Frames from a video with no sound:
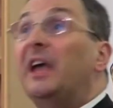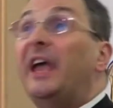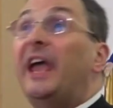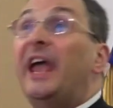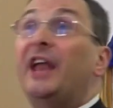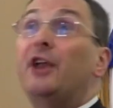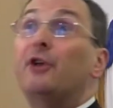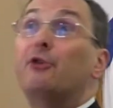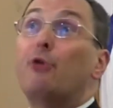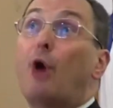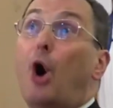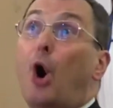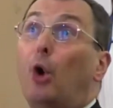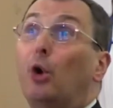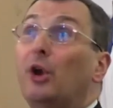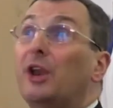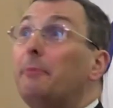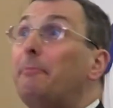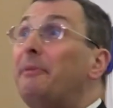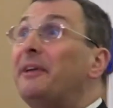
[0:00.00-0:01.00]
Enroll
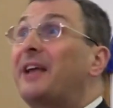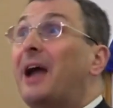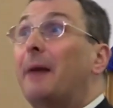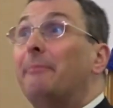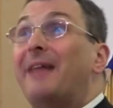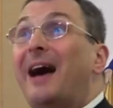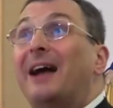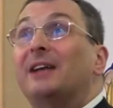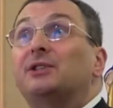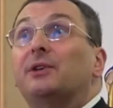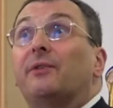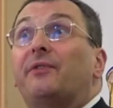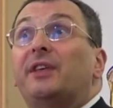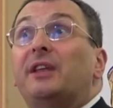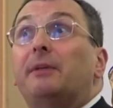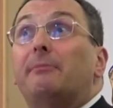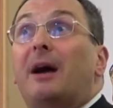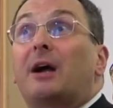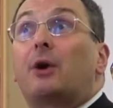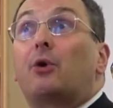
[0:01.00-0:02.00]
and become Knights of the
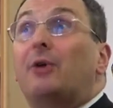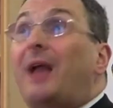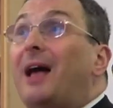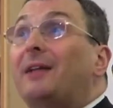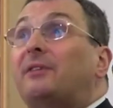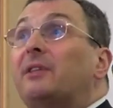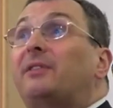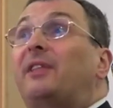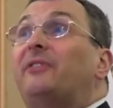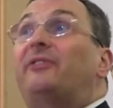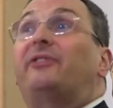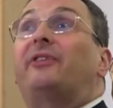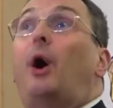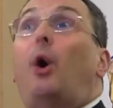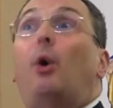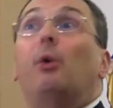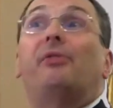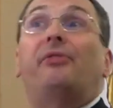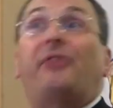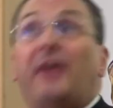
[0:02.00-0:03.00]
Immaculata. That's the
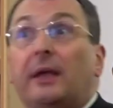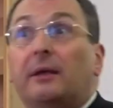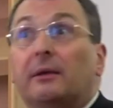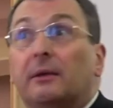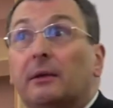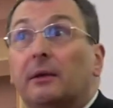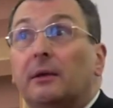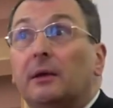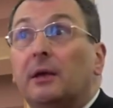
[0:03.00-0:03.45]
whole thing.